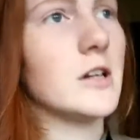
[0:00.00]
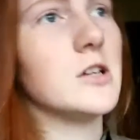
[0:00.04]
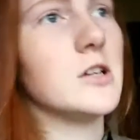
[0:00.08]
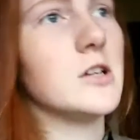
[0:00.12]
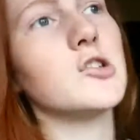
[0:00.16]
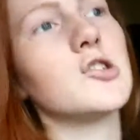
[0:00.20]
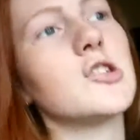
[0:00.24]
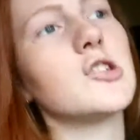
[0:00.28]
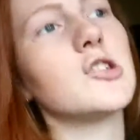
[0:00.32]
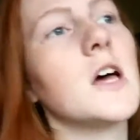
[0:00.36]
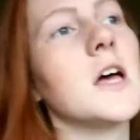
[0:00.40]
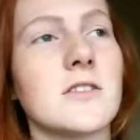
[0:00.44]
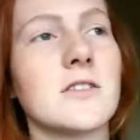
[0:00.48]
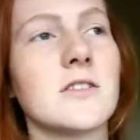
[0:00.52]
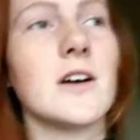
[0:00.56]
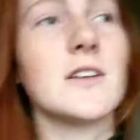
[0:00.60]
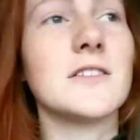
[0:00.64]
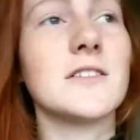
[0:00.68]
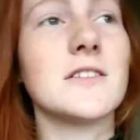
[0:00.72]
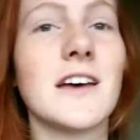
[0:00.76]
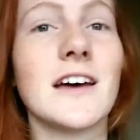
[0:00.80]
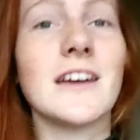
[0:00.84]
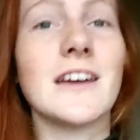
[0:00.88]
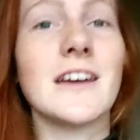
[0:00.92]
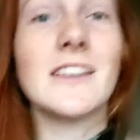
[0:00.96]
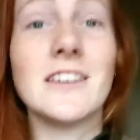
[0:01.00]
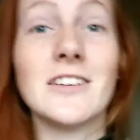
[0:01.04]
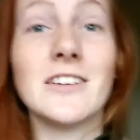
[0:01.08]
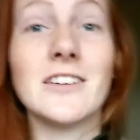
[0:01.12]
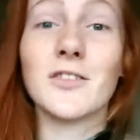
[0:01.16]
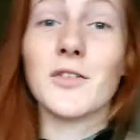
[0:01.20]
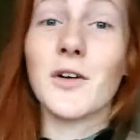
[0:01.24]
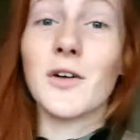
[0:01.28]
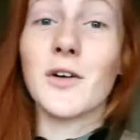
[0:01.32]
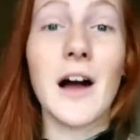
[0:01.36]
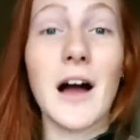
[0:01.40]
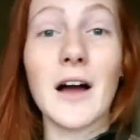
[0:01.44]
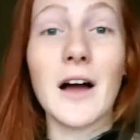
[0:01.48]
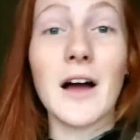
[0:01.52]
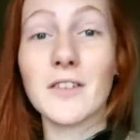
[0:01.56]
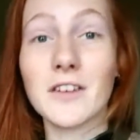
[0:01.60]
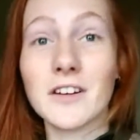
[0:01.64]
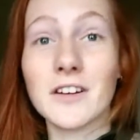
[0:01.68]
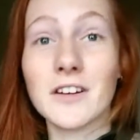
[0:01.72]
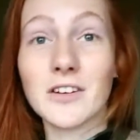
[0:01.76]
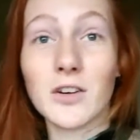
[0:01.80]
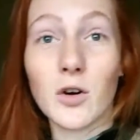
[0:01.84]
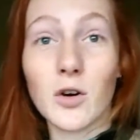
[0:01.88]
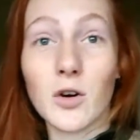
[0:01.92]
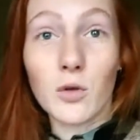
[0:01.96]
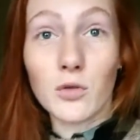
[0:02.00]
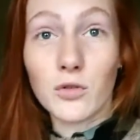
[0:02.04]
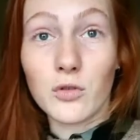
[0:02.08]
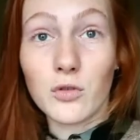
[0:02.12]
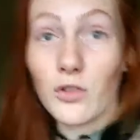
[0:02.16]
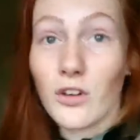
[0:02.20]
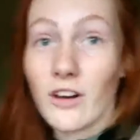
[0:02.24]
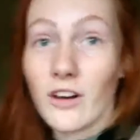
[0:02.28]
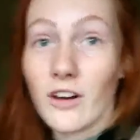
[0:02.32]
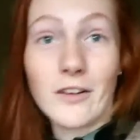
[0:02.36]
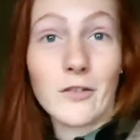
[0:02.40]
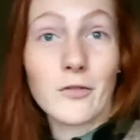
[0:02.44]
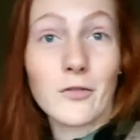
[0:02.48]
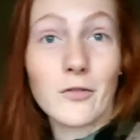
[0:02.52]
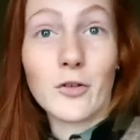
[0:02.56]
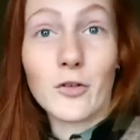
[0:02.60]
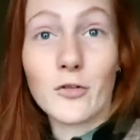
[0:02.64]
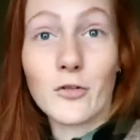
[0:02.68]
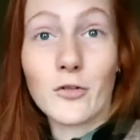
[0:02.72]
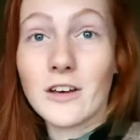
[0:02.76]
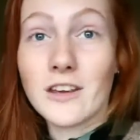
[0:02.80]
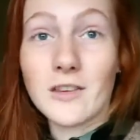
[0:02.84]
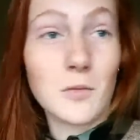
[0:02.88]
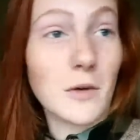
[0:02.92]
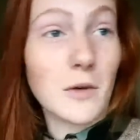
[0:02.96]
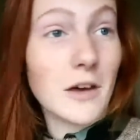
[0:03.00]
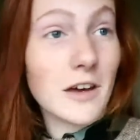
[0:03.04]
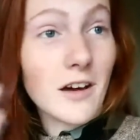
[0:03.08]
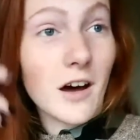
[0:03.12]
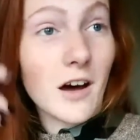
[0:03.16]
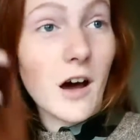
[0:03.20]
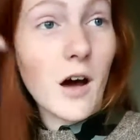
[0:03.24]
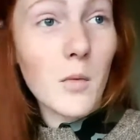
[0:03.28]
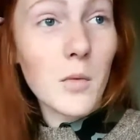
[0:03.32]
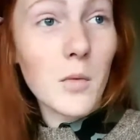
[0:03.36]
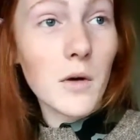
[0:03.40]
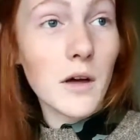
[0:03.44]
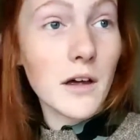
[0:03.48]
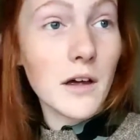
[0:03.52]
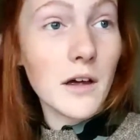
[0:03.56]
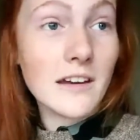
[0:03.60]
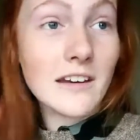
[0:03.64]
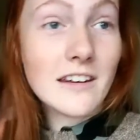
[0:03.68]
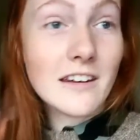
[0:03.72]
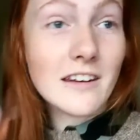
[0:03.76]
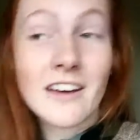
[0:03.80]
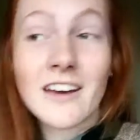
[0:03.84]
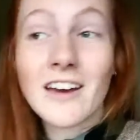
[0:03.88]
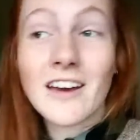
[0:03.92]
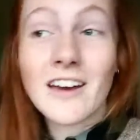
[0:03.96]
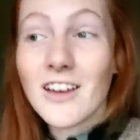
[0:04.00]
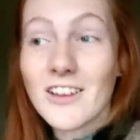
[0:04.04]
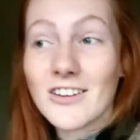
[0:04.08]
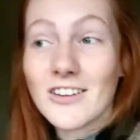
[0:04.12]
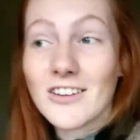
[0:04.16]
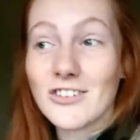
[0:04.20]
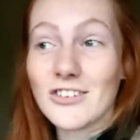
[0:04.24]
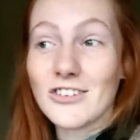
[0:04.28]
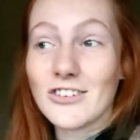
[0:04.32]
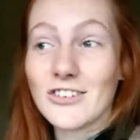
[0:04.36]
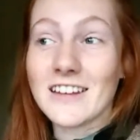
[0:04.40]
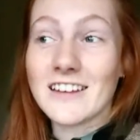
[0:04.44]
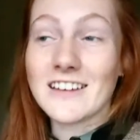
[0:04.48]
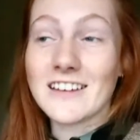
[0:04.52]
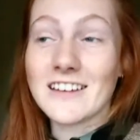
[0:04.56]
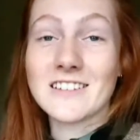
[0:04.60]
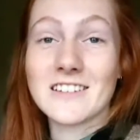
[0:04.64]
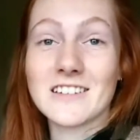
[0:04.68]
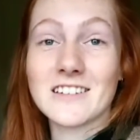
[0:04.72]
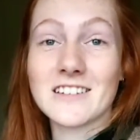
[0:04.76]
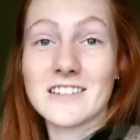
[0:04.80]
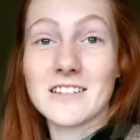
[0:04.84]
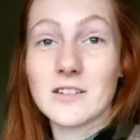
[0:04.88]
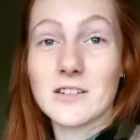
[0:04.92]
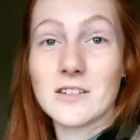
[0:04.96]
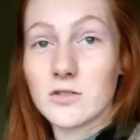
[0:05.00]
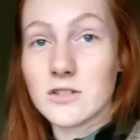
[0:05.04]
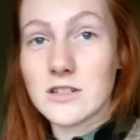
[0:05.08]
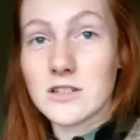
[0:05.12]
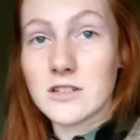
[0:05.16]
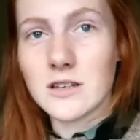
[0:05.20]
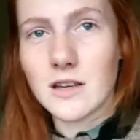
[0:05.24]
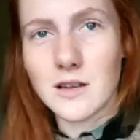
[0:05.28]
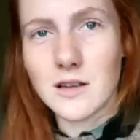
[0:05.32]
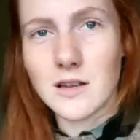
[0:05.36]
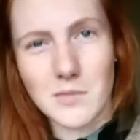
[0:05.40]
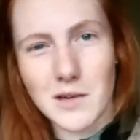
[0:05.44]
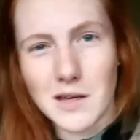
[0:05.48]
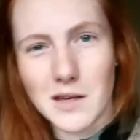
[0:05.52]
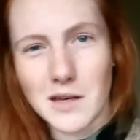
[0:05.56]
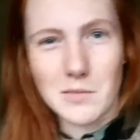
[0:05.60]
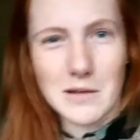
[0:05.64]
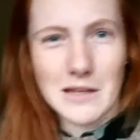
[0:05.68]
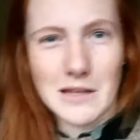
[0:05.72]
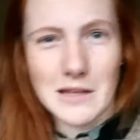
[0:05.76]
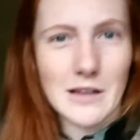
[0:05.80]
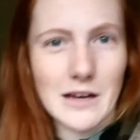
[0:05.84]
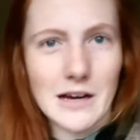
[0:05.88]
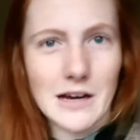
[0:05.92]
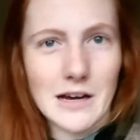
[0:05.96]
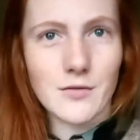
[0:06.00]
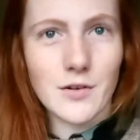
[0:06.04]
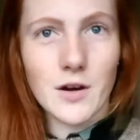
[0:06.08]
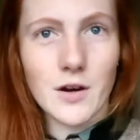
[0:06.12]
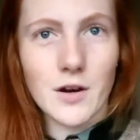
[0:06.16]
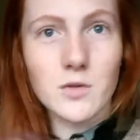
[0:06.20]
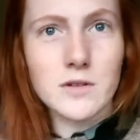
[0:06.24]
fringe. So I was like, you know what, I'm gonna go do like full face makeup and do this, because it would just like make me laugh.